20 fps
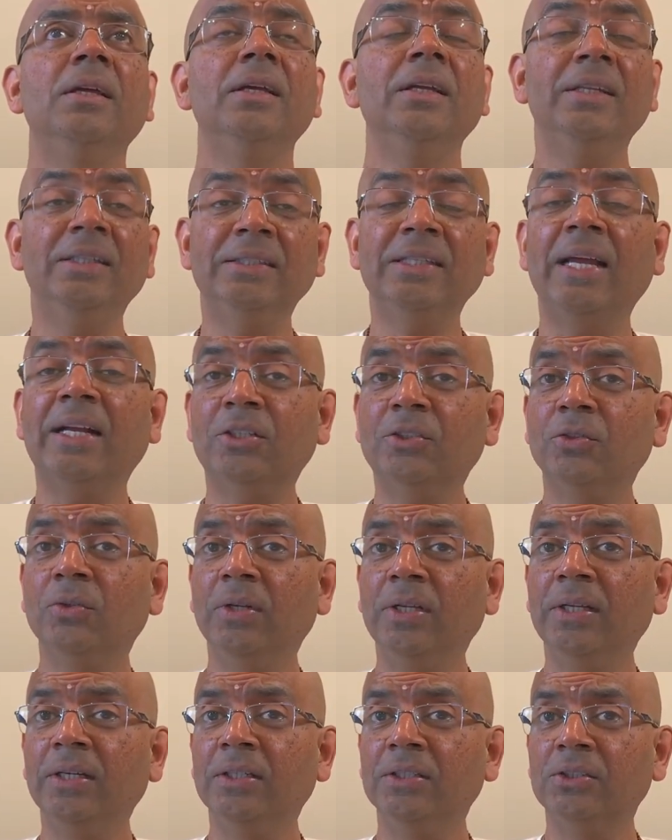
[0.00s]
it is
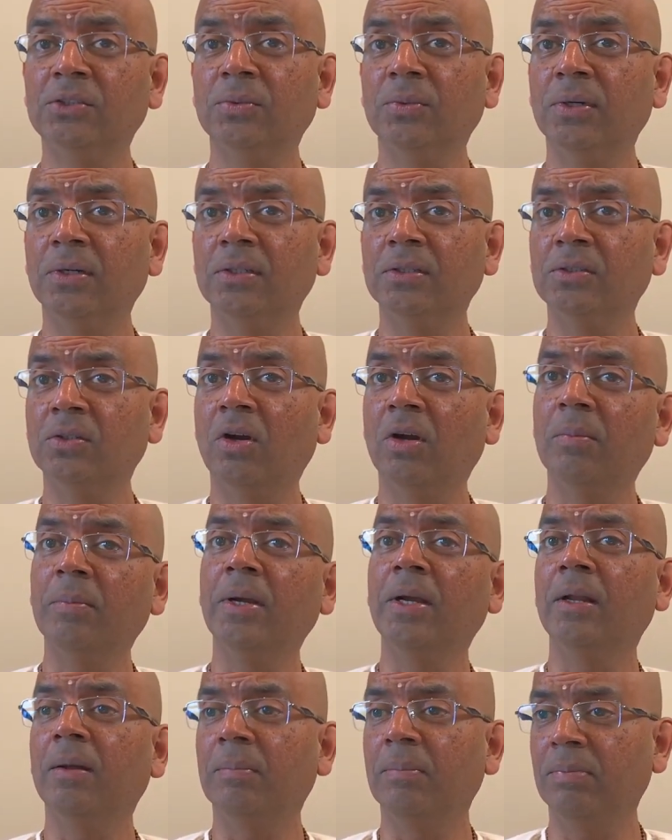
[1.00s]
actual English word, it's not
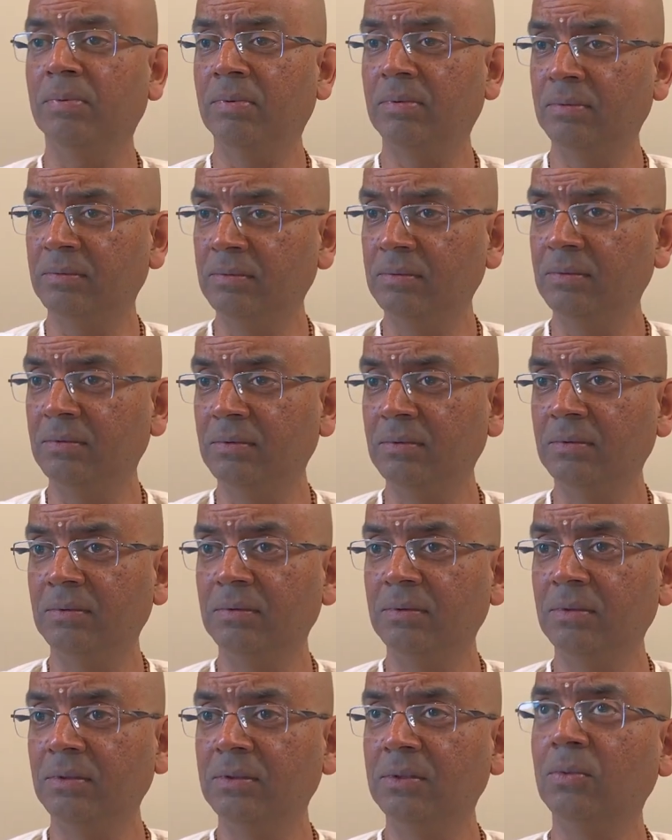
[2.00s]
made up.
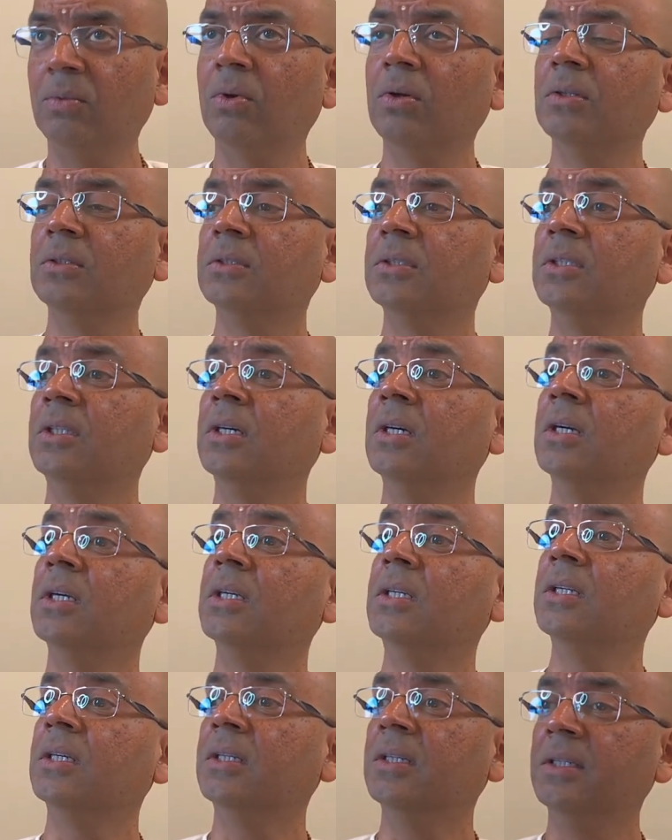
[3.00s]
What is the
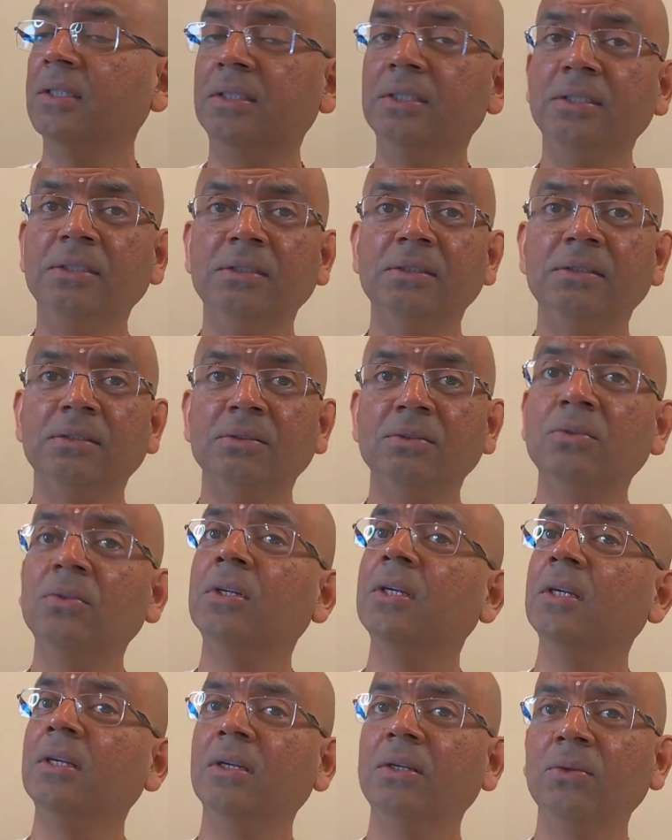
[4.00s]
eternities?
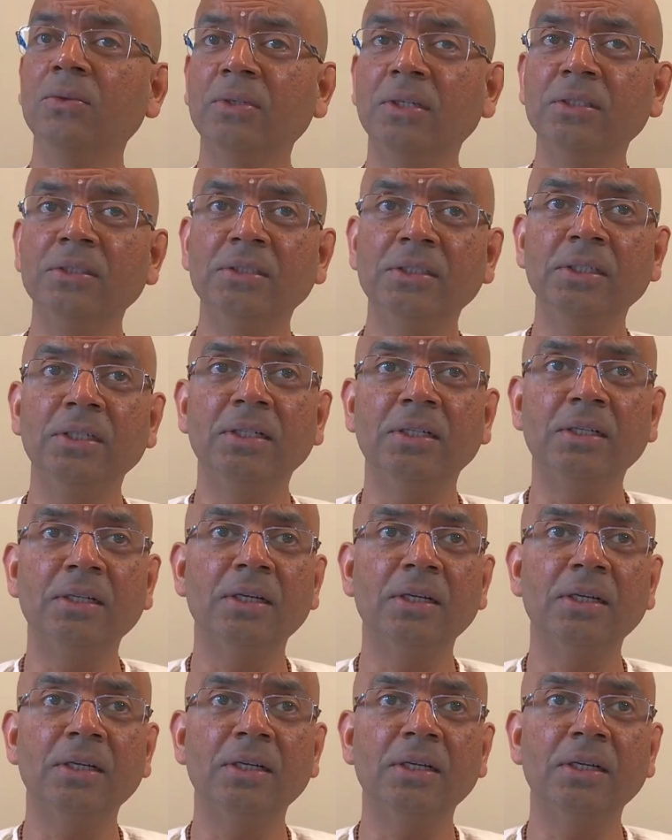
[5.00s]
You can see